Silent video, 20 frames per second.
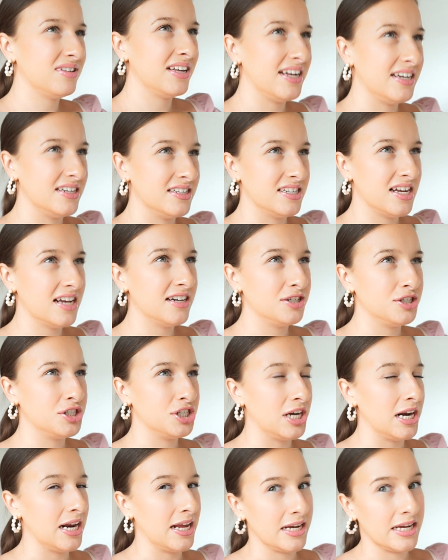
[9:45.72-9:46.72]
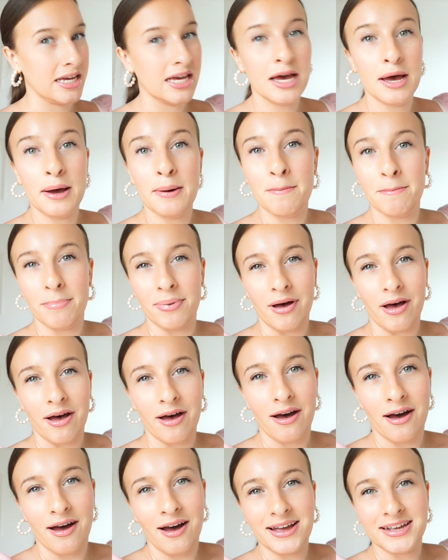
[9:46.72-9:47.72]
intentionally,
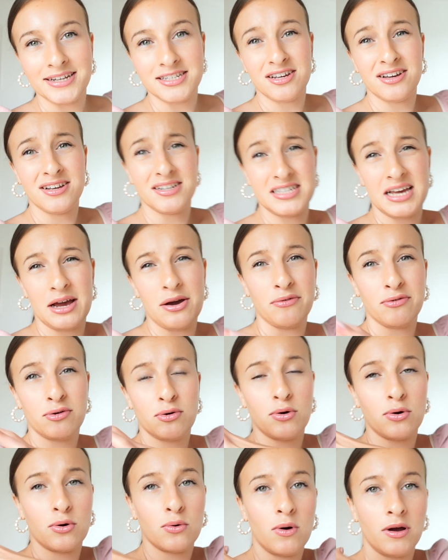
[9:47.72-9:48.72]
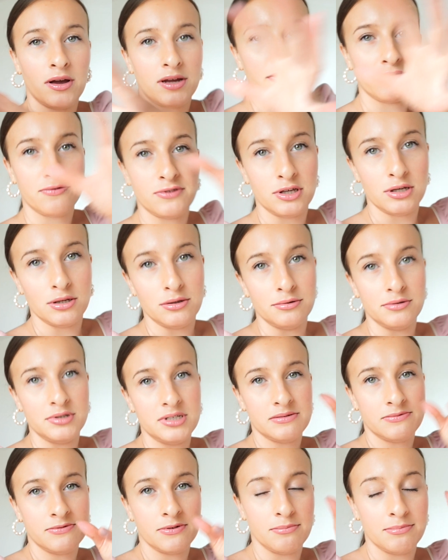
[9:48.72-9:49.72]
but it turns out I've got quite a few
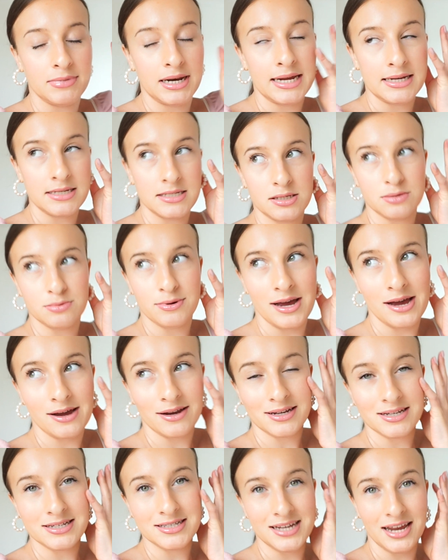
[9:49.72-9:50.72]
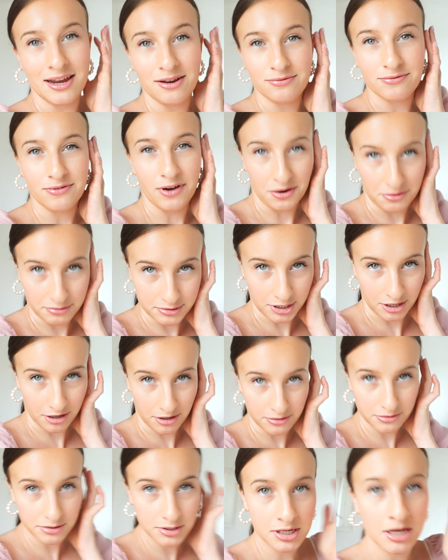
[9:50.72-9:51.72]
different places where I can take
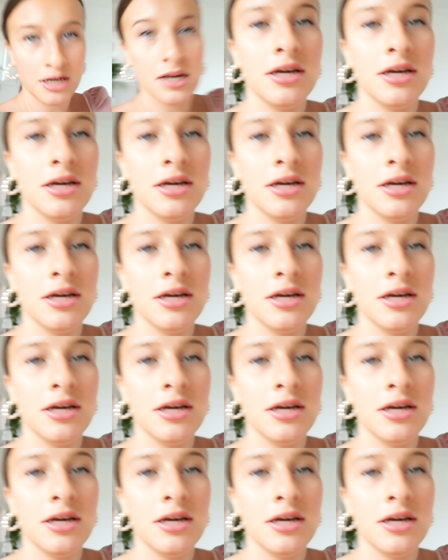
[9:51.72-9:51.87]
photos.